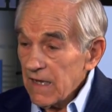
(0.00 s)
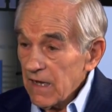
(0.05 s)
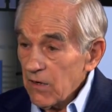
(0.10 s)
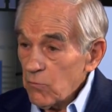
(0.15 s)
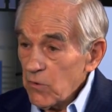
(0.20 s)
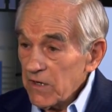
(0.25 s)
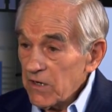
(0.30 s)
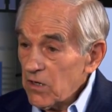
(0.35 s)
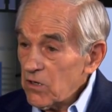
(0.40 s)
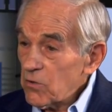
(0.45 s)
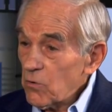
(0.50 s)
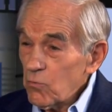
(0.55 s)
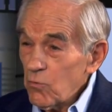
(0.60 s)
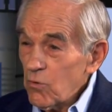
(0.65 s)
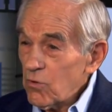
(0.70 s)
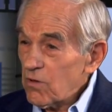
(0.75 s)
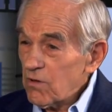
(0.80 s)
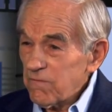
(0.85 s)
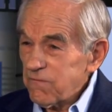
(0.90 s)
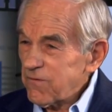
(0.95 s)
We go to
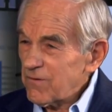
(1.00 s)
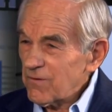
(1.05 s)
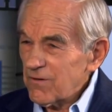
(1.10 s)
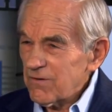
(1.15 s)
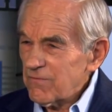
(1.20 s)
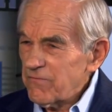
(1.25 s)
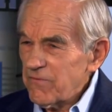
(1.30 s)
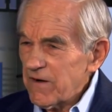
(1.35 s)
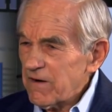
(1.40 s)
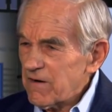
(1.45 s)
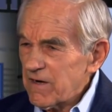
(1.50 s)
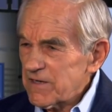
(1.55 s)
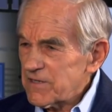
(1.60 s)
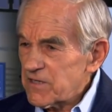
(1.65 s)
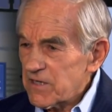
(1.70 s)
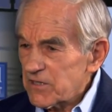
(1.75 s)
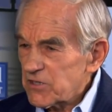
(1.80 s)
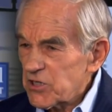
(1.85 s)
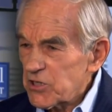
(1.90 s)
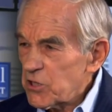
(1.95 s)
war for various
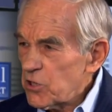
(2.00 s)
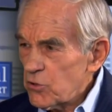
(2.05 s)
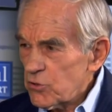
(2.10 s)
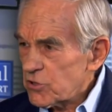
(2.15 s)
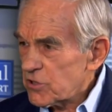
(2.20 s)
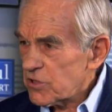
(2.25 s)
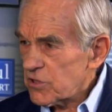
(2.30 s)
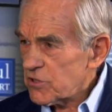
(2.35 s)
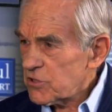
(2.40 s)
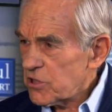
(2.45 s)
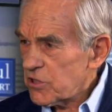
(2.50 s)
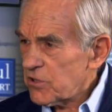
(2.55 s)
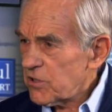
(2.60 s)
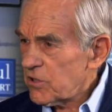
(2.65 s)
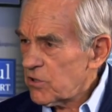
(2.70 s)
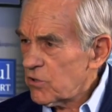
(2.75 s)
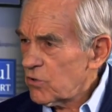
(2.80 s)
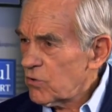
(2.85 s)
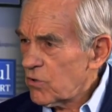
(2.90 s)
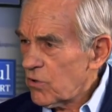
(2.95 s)
excuses,
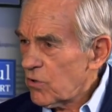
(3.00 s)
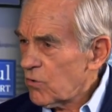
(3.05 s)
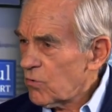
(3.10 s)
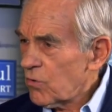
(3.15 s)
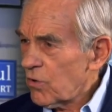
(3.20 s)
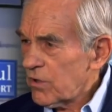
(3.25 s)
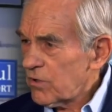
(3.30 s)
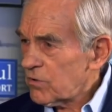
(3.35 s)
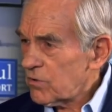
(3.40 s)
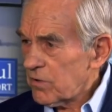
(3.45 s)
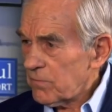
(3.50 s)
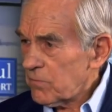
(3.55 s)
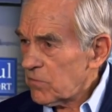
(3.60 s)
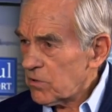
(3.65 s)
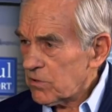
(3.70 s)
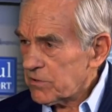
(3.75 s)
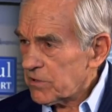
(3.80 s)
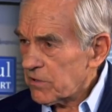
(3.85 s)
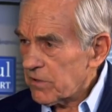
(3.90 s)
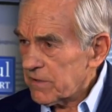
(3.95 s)
oil and
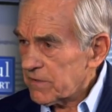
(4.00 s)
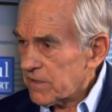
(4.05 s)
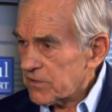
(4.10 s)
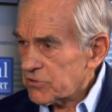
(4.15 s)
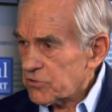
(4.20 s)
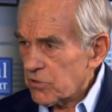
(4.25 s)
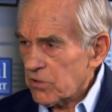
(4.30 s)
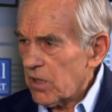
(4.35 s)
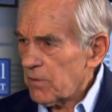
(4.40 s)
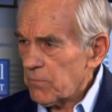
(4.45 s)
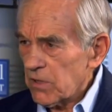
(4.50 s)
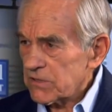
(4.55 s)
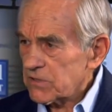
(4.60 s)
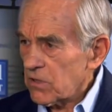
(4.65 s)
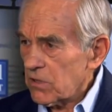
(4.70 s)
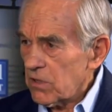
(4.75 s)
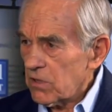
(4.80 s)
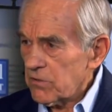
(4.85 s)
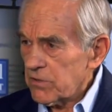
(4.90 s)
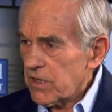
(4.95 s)
military-industrial complex,
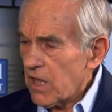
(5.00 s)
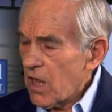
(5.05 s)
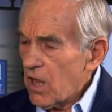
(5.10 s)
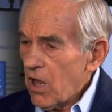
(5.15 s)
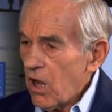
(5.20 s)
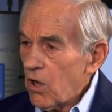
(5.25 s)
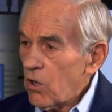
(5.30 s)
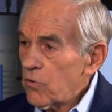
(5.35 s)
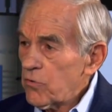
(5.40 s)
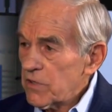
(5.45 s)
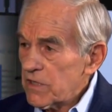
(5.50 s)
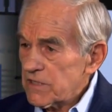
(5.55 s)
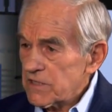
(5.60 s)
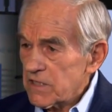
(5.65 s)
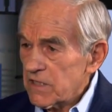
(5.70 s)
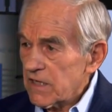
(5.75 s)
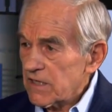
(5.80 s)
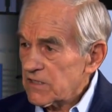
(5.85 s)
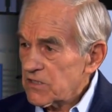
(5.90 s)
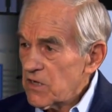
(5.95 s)
all these
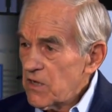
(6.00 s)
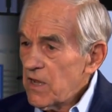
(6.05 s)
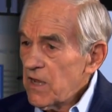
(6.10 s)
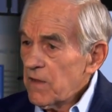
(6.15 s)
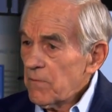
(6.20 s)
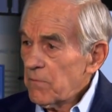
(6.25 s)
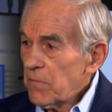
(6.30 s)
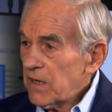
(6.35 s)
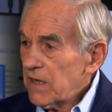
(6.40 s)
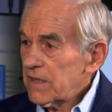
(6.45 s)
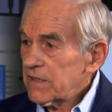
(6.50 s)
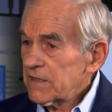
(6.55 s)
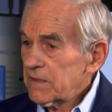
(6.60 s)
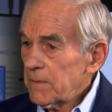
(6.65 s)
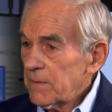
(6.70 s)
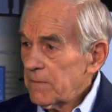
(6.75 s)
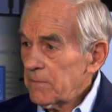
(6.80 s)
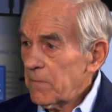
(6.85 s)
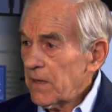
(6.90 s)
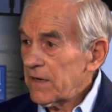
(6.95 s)
things, but
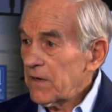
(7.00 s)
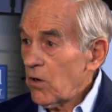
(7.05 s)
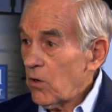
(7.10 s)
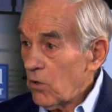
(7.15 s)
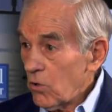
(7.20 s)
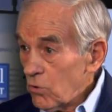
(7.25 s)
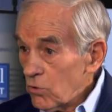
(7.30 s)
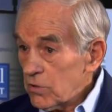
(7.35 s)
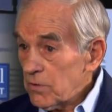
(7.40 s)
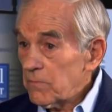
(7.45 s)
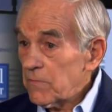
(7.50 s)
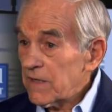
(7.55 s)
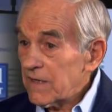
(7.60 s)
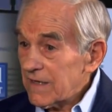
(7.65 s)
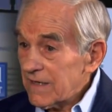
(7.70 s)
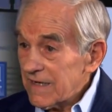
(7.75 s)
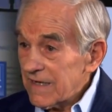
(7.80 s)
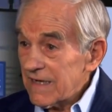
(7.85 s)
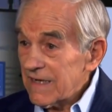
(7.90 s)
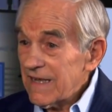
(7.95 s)

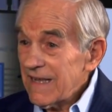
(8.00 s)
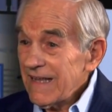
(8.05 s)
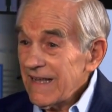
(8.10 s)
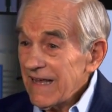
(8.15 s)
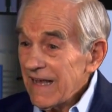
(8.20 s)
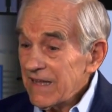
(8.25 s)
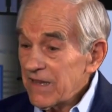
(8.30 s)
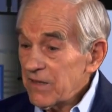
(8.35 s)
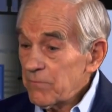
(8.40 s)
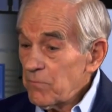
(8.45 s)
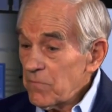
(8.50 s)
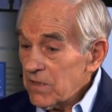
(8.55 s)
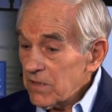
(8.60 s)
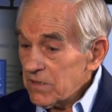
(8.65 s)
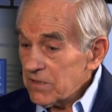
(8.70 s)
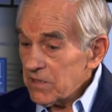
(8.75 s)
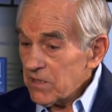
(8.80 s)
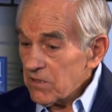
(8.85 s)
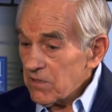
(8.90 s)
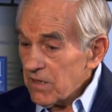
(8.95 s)
ultimately, the
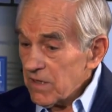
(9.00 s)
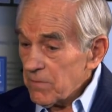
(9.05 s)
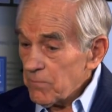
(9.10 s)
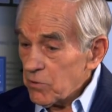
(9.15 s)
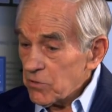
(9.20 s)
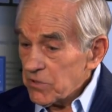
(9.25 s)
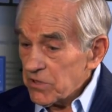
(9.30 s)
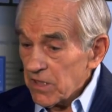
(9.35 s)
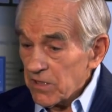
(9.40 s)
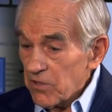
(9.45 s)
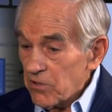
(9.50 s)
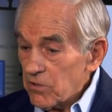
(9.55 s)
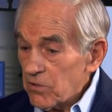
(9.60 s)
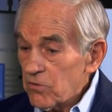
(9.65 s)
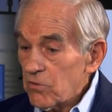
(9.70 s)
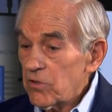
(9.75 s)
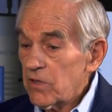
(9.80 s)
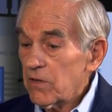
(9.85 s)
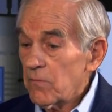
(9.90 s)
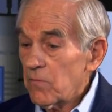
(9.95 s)
military in
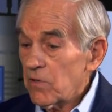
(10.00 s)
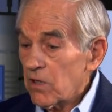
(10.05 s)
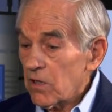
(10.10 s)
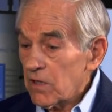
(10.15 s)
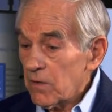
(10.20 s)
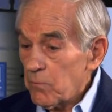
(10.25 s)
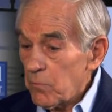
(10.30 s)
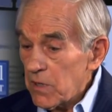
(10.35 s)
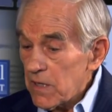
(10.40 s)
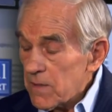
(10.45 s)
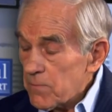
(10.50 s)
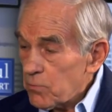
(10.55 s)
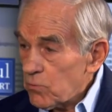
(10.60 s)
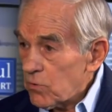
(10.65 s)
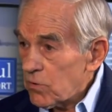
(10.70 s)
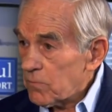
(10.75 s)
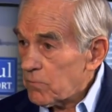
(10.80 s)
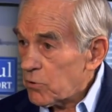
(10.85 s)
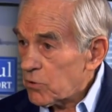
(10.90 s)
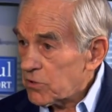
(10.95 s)
particular, the American people
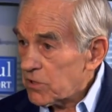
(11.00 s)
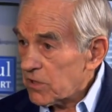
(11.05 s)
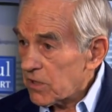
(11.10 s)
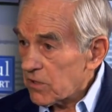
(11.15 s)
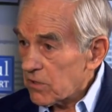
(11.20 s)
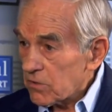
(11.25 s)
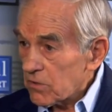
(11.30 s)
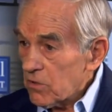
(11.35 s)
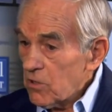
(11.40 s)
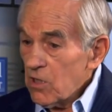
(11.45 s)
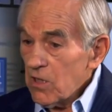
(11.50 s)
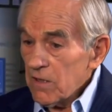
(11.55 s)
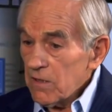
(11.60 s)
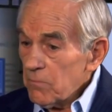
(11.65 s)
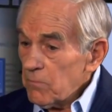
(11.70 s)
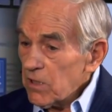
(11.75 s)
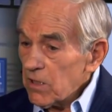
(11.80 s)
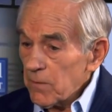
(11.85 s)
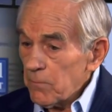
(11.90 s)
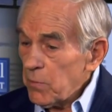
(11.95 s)
in particular, the
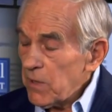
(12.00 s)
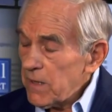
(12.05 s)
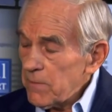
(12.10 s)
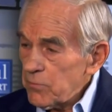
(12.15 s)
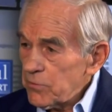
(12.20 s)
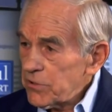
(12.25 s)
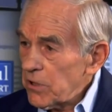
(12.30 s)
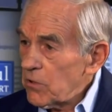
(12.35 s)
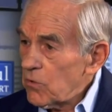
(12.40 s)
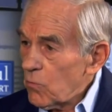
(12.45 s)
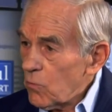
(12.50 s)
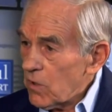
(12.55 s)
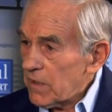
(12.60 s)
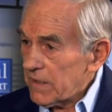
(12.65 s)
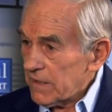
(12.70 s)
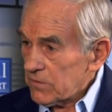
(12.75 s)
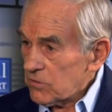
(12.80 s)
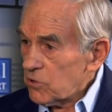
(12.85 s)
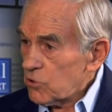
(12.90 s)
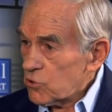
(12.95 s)
American people don't want
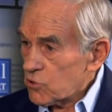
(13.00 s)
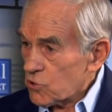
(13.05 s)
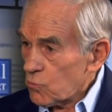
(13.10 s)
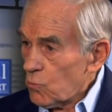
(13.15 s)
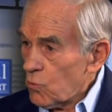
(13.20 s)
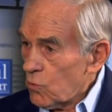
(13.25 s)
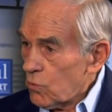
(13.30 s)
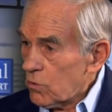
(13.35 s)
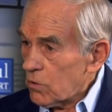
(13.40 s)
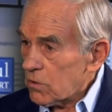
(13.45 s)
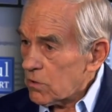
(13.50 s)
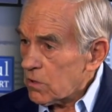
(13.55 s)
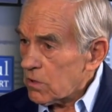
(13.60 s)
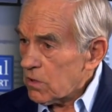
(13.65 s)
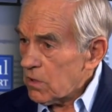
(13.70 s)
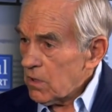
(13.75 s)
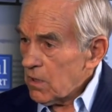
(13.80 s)
to lose a war,